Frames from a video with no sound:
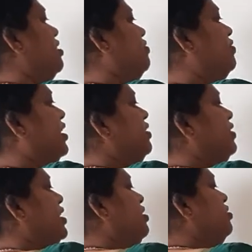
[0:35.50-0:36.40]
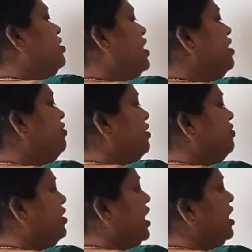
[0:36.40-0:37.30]
5 into 3,
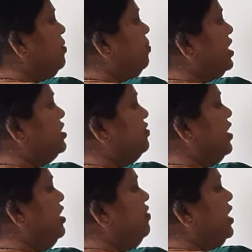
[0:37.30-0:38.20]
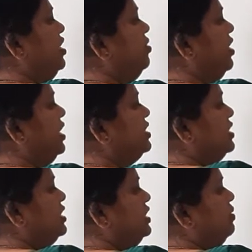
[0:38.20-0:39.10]
15 plus 5 into x
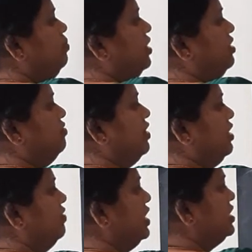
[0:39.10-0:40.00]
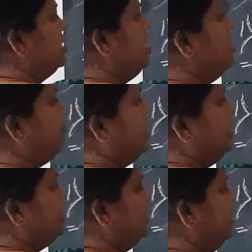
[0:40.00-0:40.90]
is simply 5x.
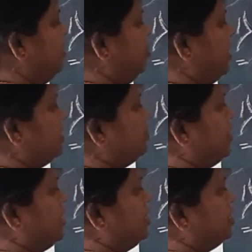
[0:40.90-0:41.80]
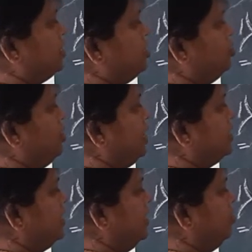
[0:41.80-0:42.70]
Minus into plus minus. 2x
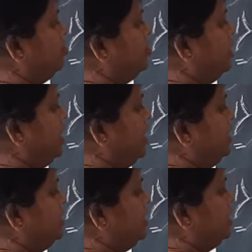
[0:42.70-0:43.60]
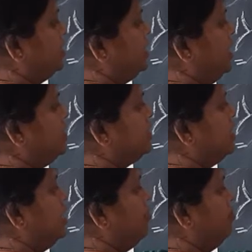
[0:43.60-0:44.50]
into 3 is 6x.
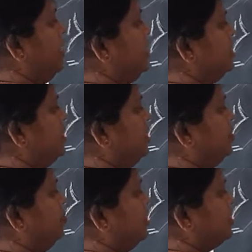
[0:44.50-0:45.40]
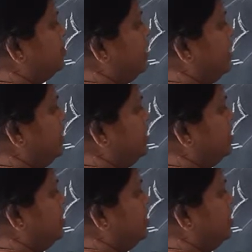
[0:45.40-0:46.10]
Minus into plus minus.